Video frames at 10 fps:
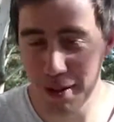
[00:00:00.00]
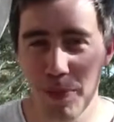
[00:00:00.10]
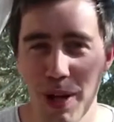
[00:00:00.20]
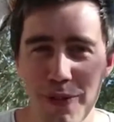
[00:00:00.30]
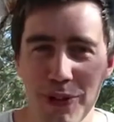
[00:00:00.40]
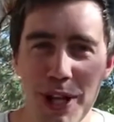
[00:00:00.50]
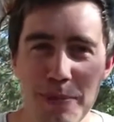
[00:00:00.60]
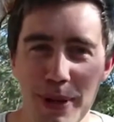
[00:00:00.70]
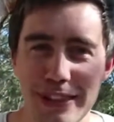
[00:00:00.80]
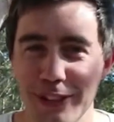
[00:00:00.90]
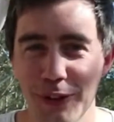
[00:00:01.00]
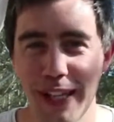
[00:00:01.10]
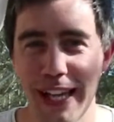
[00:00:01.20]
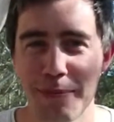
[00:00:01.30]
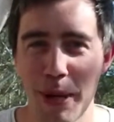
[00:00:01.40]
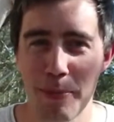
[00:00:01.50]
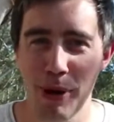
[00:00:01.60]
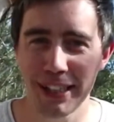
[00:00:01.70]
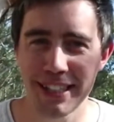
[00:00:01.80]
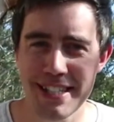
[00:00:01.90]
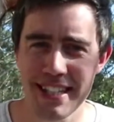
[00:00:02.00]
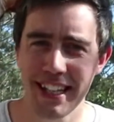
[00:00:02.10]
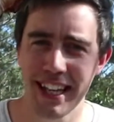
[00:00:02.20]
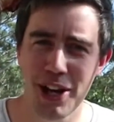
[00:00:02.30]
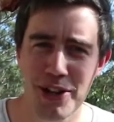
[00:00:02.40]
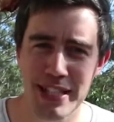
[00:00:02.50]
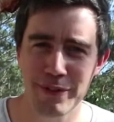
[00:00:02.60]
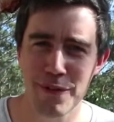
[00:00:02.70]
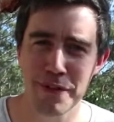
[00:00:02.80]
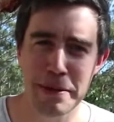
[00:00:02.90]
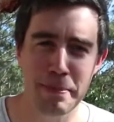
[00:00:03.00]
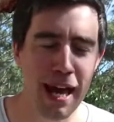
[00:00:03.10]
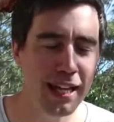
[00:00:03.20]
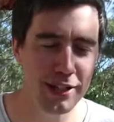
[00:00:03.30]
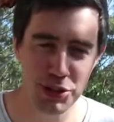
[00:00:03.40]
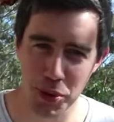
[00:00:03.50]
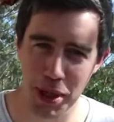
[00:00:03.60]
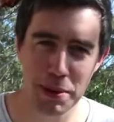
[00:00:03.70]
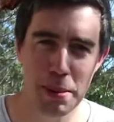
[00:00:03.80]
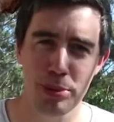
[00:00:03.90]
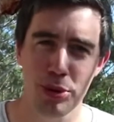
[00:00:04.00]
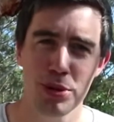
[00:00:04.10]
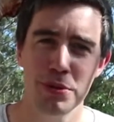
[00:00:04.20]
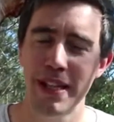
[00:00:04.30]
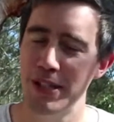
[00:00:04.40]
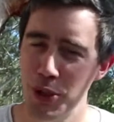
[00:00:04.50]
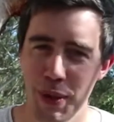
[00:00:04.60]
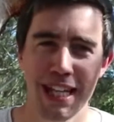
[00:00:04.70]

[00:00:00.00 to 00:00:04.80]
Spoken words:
But I've learnt by doing and by practicing and asking for feedback and trying to improve and doing